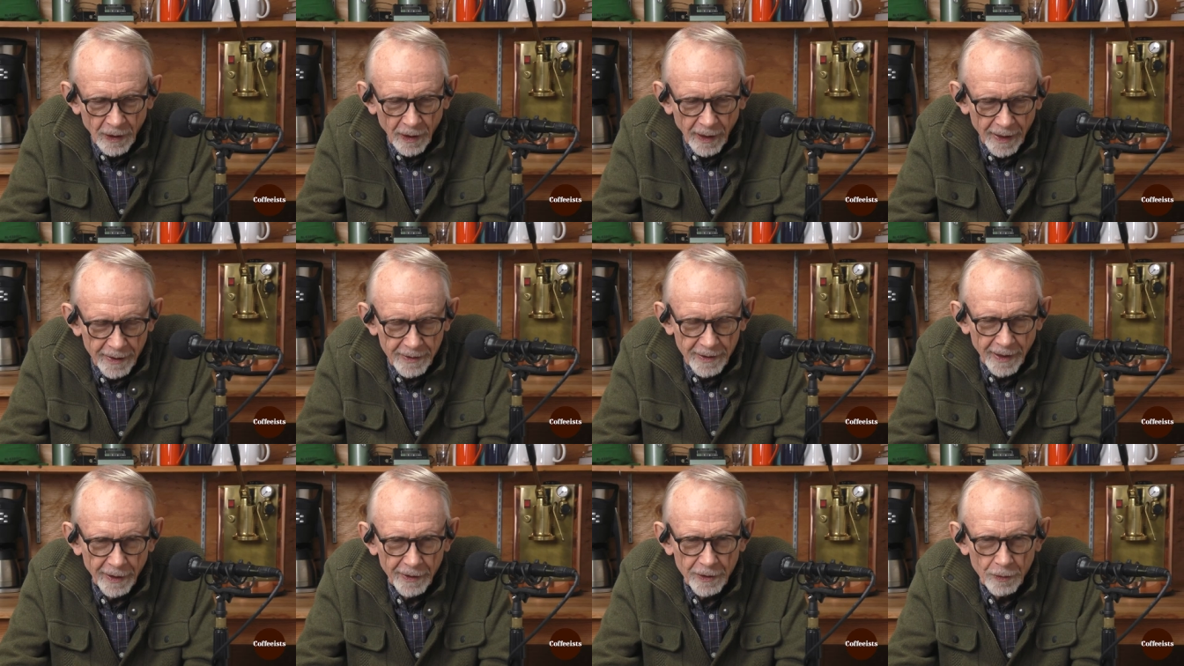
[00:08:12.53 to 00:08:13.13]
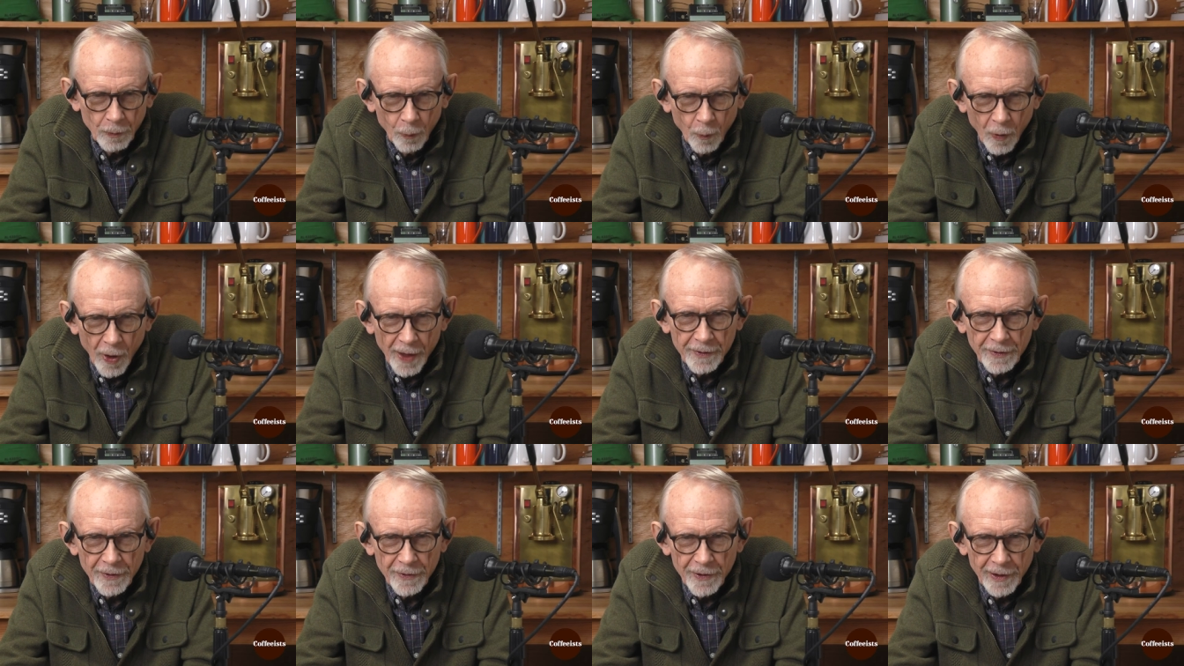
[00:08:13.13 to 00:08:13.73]
I tell you one
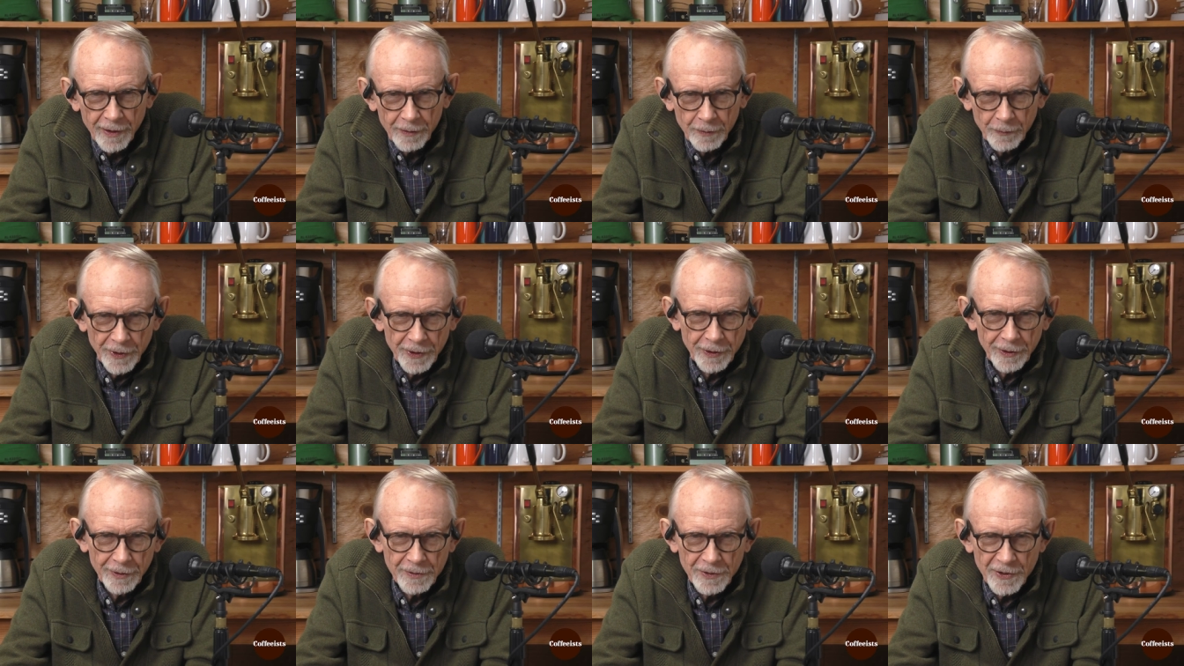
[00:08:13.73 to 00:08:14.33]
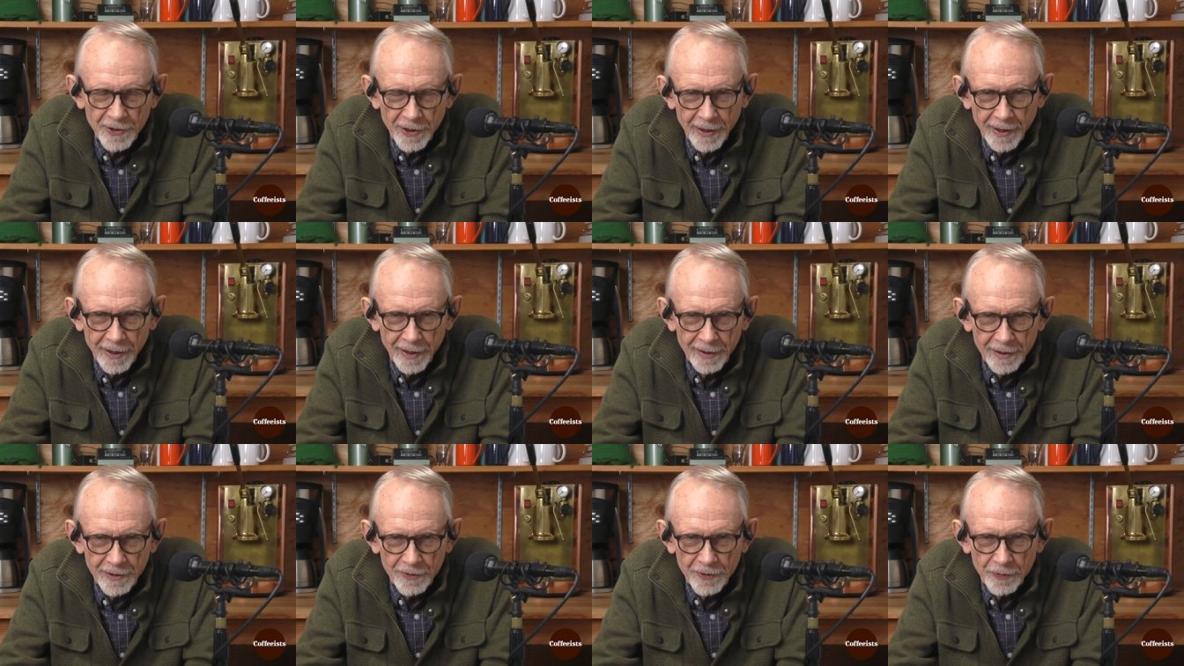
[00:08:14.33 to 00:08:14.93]
thing we can say,
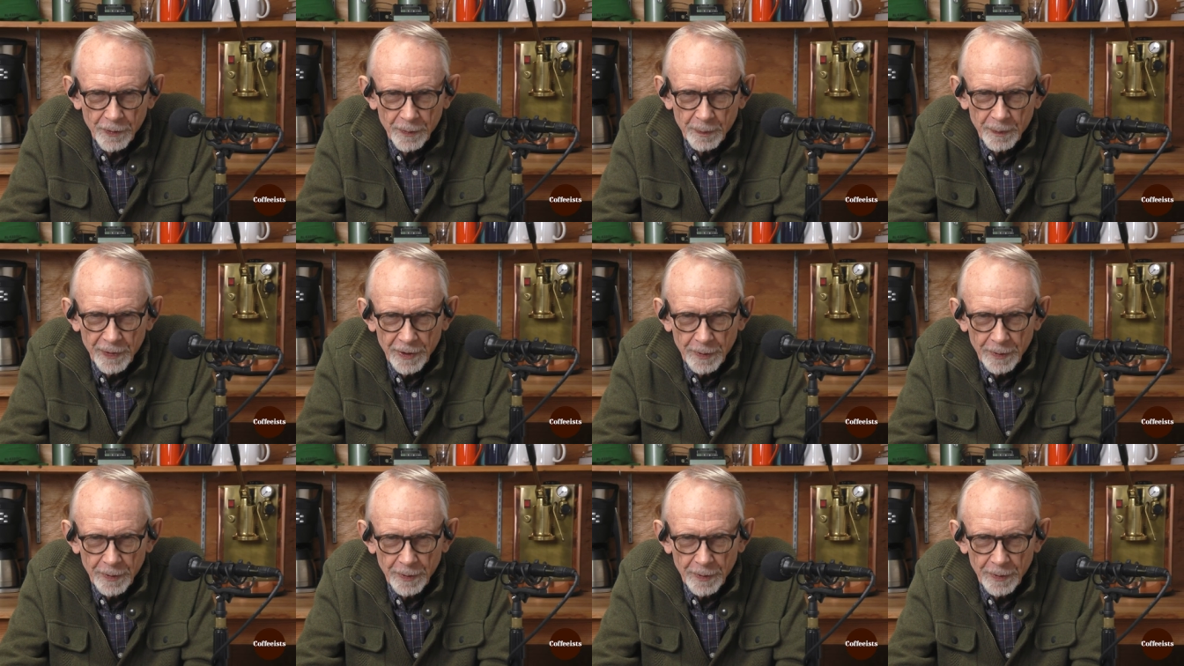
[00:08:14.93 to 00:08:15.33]
this would be